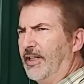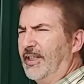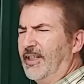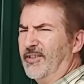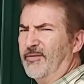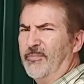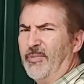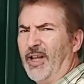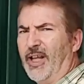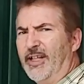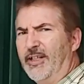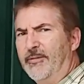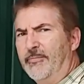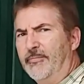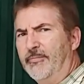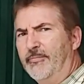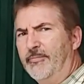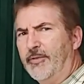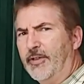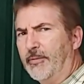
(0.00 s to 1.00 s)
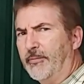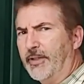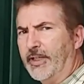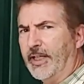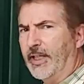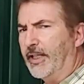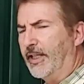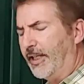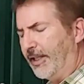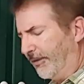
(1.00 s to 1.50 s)
think it's platinum, something like
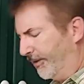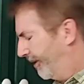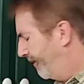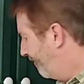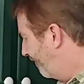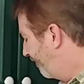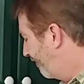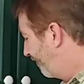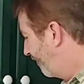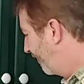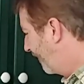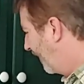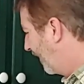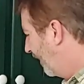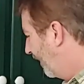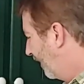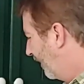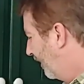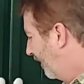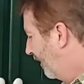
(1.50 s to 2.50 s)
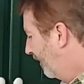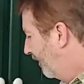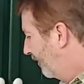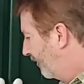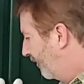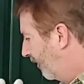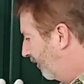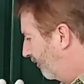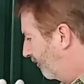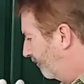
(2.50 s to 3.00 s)
that. Anyway,
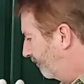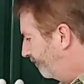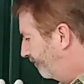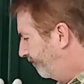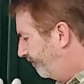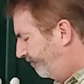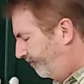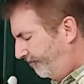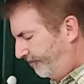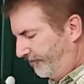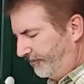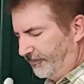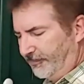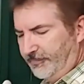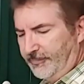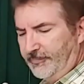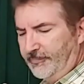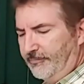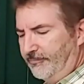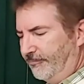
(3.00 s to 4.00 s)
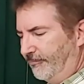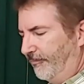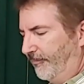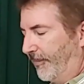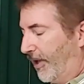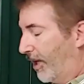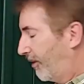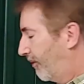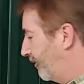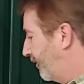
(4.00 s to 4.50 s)
so
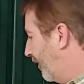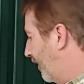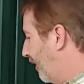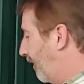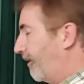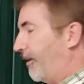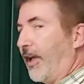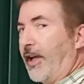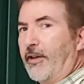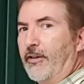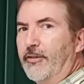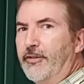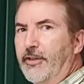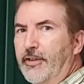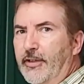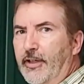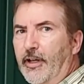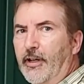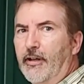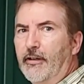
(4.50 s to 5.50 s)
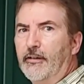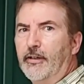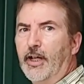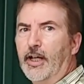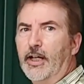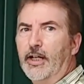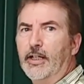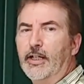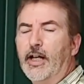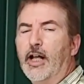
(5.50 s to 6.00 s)
that goes in here, that goes in there.
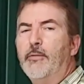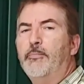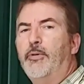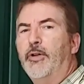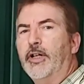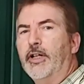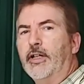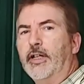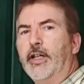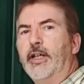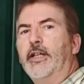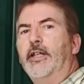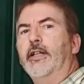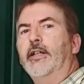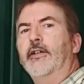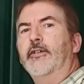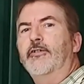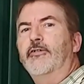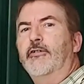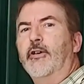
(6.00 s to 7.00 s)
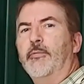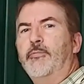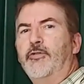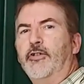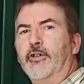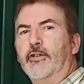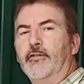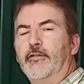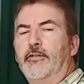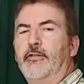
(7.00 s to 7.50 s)
I'll put a link in the
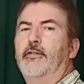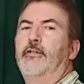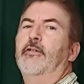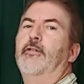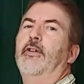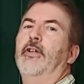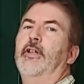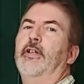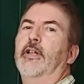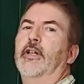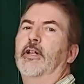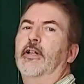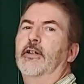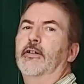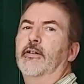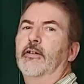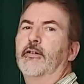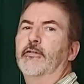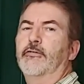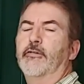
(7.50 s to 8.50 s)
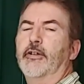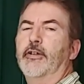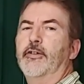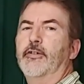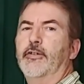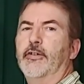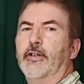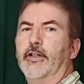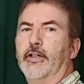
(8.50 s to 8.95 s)
description to the girlfriend's